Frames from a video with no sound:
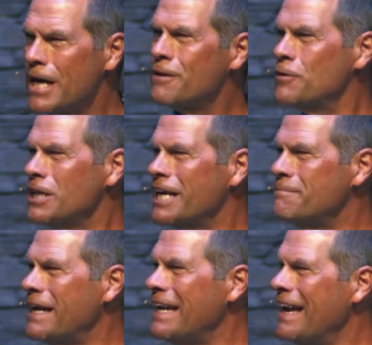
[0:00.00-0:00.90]
And if you're
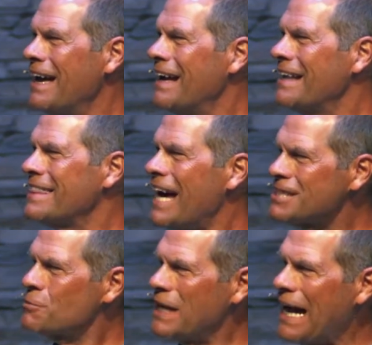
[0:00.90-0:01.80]
like me,
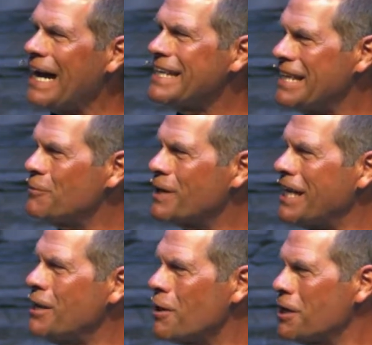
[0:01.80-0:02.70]
that's what I get
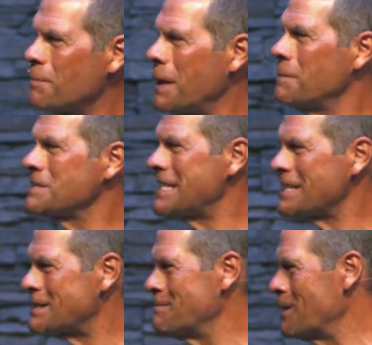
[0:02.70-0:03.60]
when I hear other people's
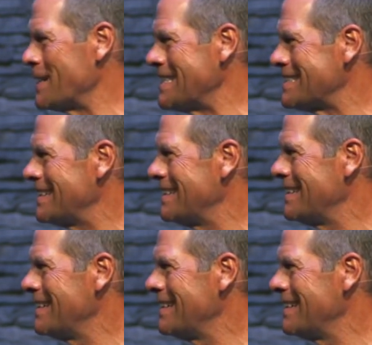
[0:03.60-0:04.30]
testimonies.